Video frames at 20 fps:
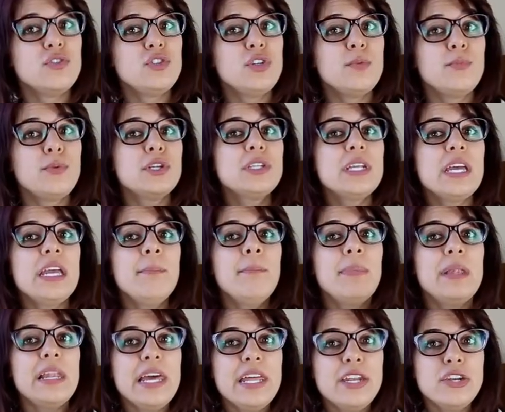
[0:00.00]
you to put a
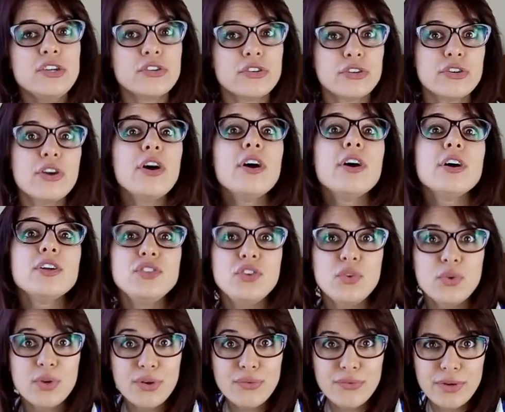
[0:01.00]
blender on
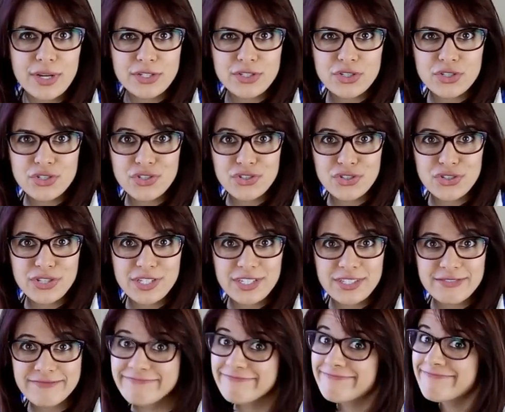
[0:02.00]
your registry.
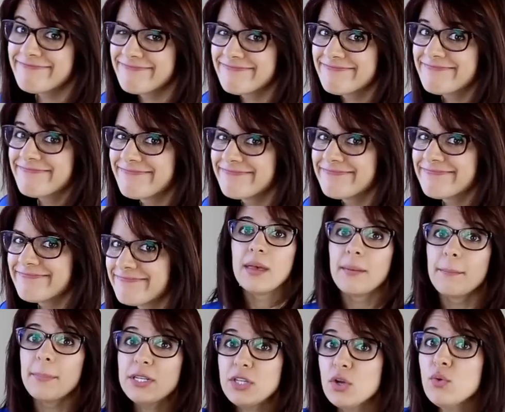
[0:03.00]

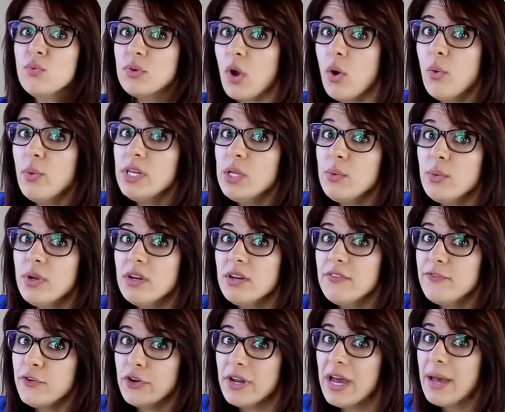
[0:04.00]
But don't go anywhere
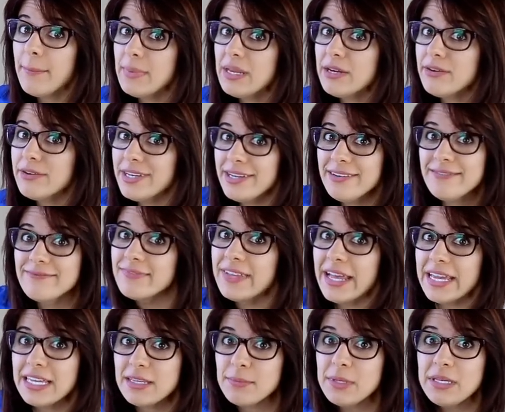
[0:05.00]
if you're not married,
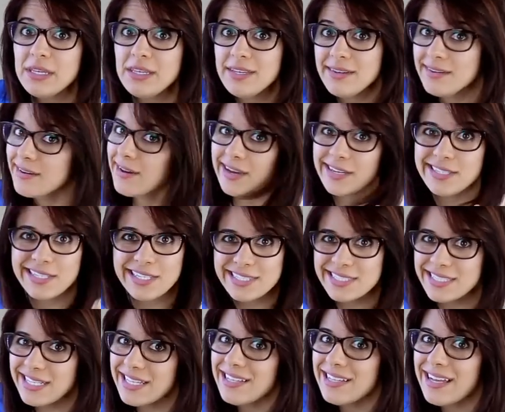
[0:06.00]
like me. You
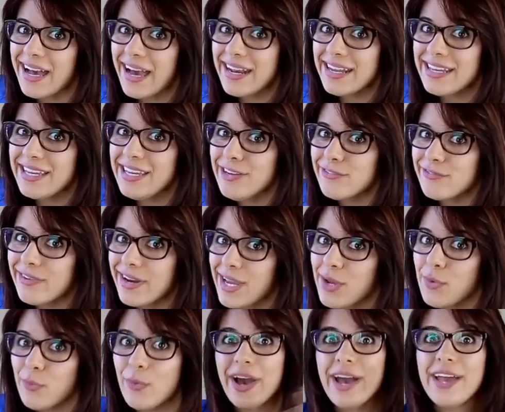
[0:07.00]
still gotta eat,
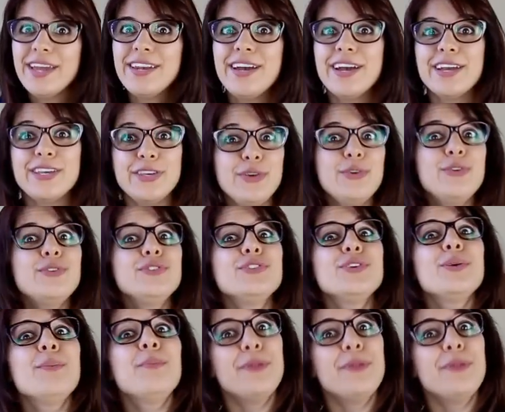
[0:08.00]
right? Why not use your